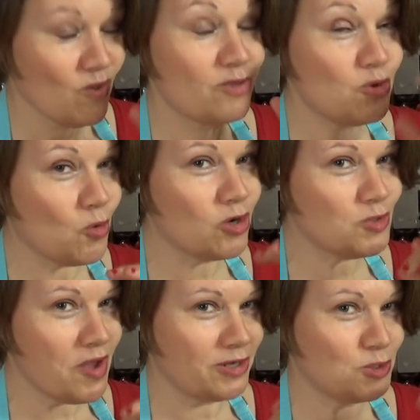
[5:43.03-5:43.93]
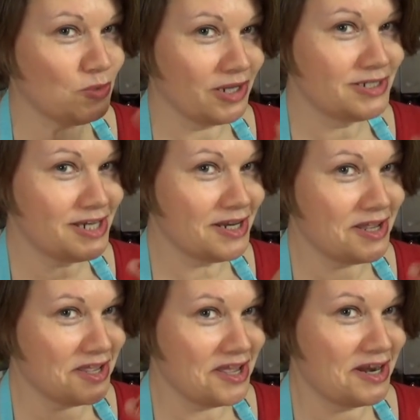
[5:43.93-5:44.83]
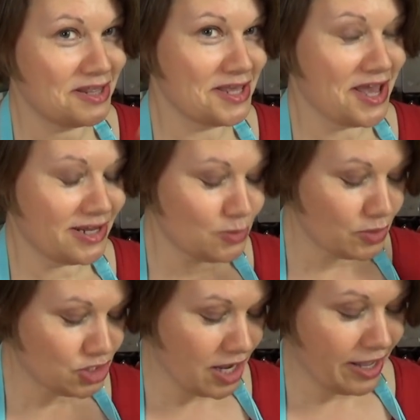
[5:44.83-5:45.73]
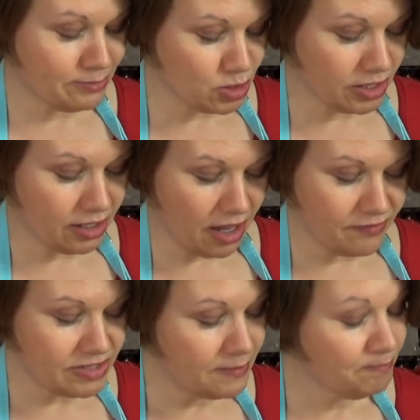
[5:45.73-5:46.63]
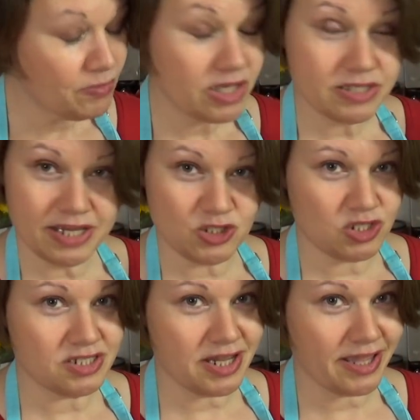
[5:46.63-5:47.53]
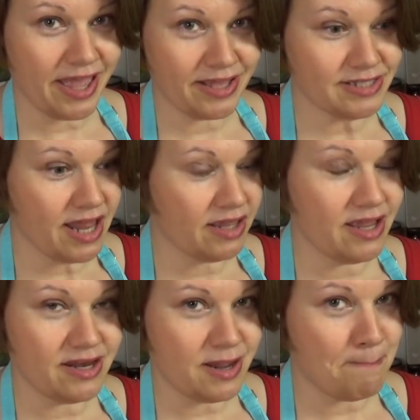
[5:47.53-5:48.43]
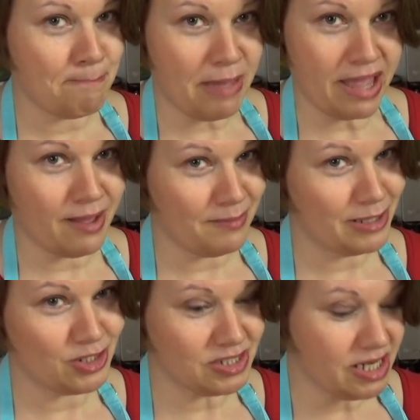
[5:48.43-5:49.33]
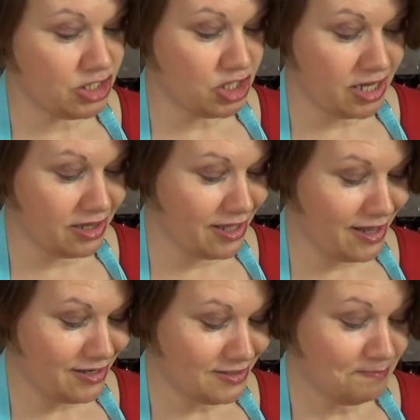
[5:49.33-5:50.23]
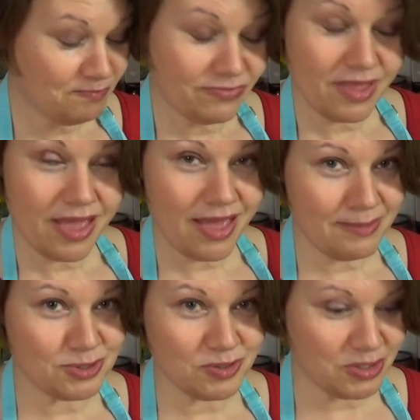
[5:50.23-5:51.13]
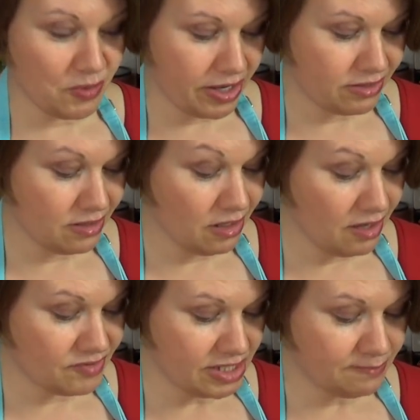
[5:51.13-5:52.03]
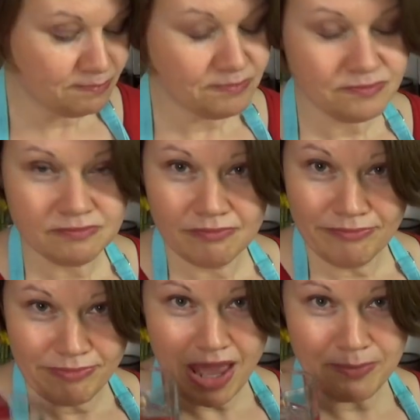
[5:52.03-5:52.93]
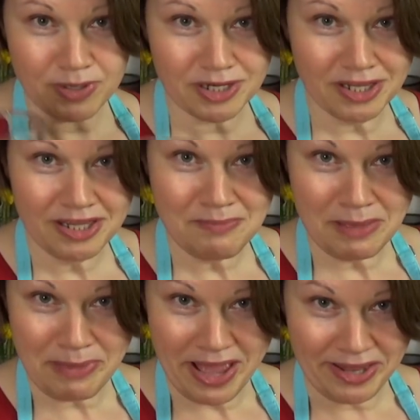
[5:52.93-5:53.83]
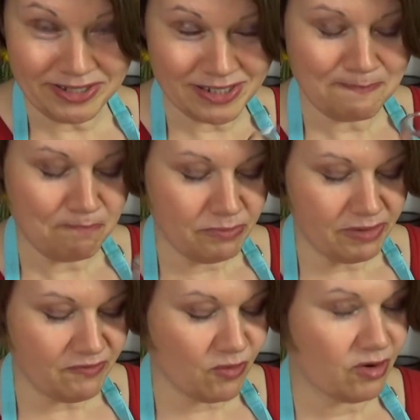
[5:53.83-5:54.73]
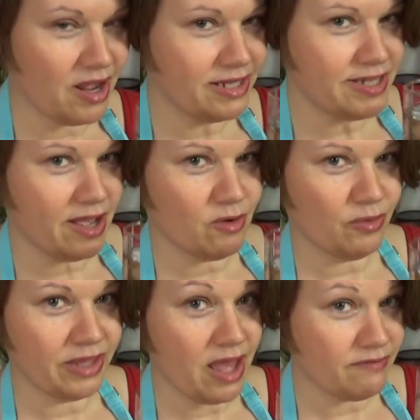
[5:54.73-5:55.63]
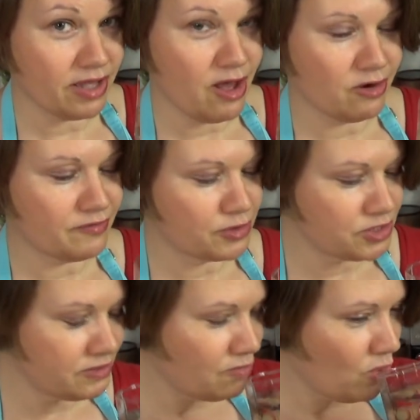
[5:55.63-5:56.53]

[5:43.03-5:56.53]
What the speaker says: The horseradish really did kick in at the end, which I absolutely loved. Tastes just like egg salad, and then bam, it just hits you at the end. Absolutely great, loved it. I'm going to clean my palate before I tackle the avocado version.